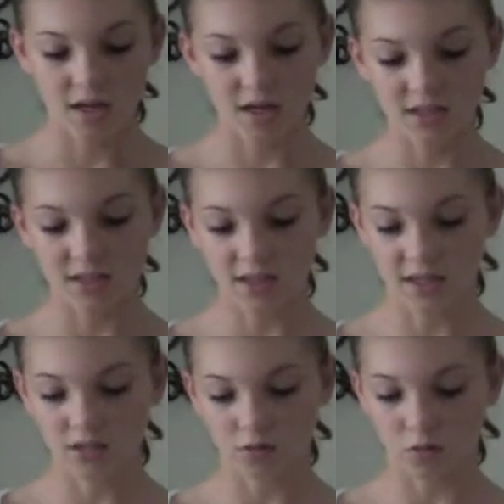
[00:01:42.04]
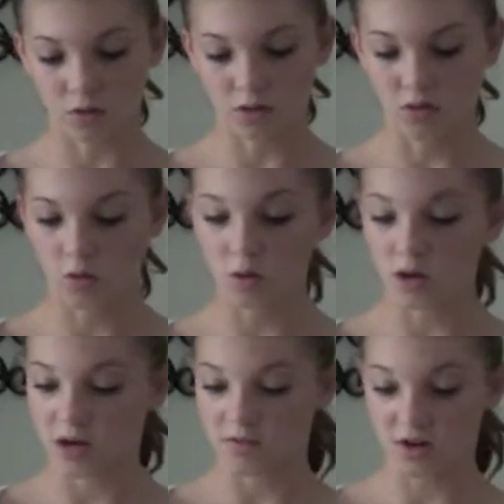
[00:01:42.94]
Kids in high school,
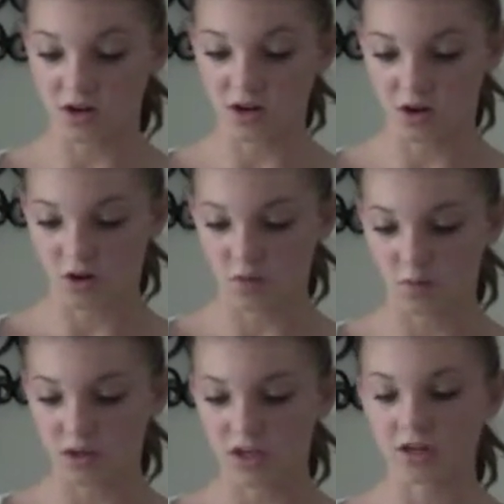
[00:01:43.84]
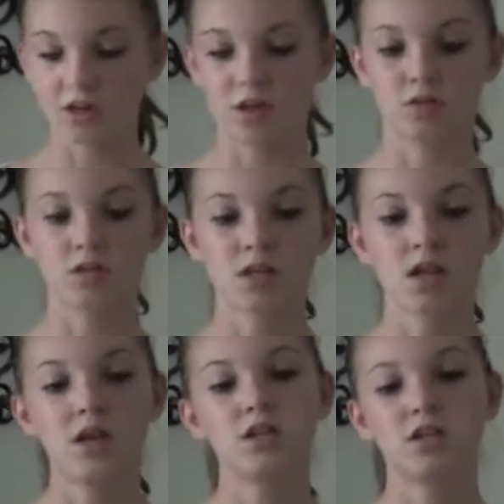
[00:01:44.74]
or even younger, want their clothes
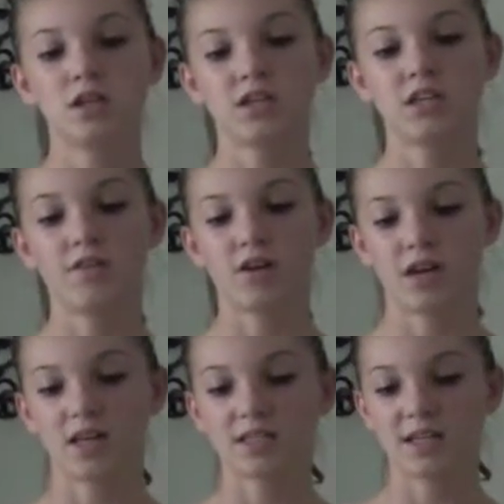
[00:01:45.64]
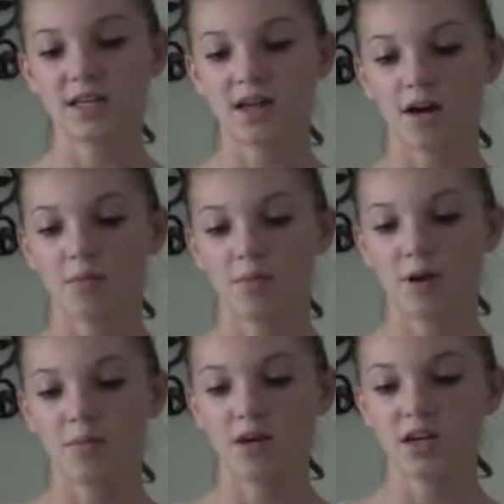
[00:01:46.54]
to look different and stand out.
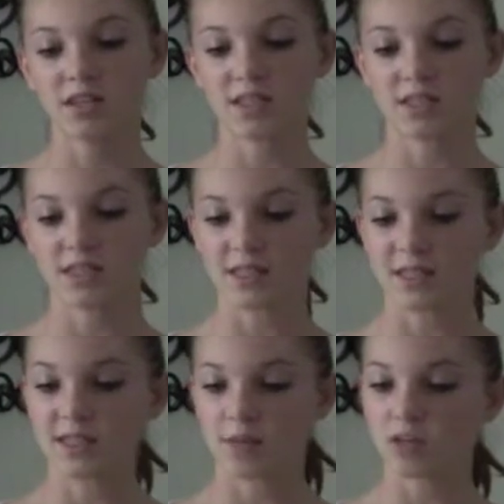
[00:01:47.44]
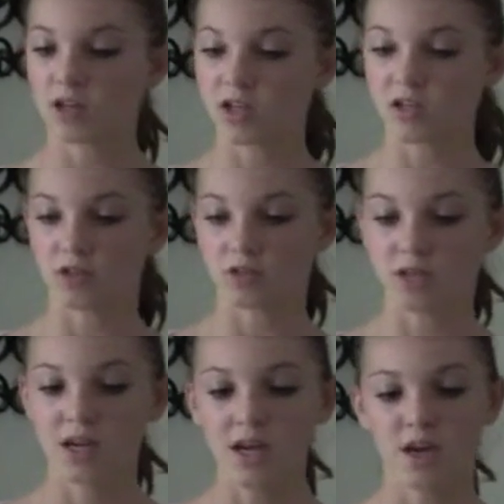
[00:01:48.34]
By putting teens in the same looking clothes,
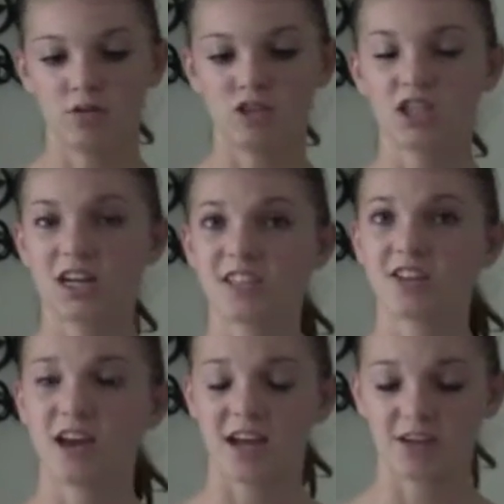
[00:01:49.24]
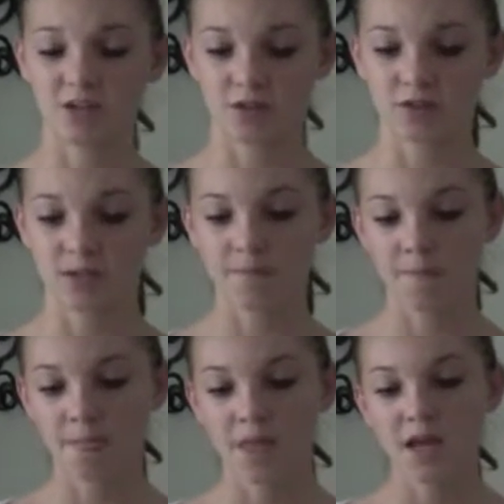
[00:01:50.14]
it will change their attitudes.
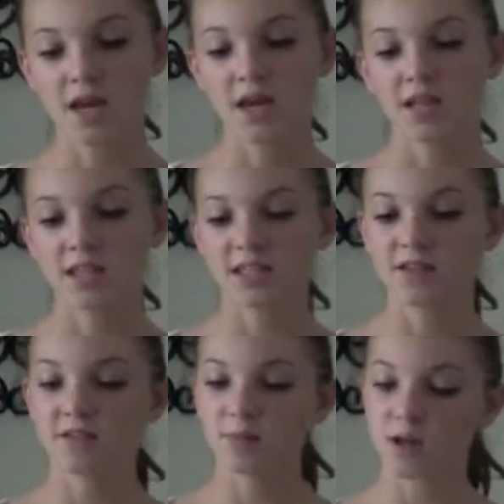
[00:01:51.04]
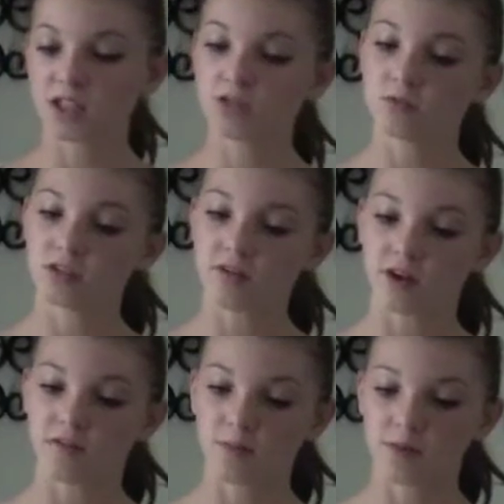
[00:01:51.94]
This information was
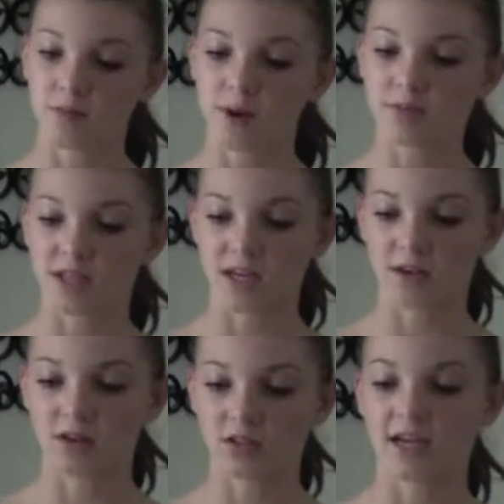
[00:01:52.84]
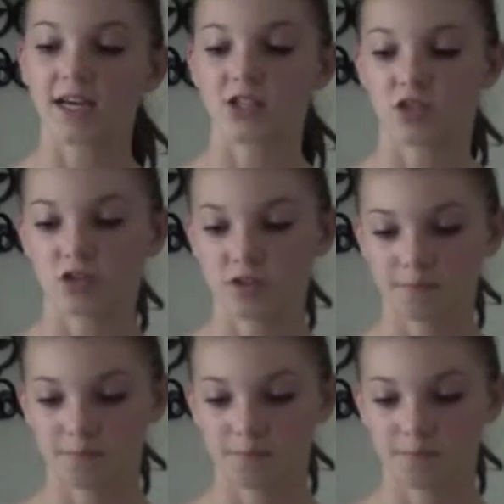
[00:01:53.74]
found from the website called Answers.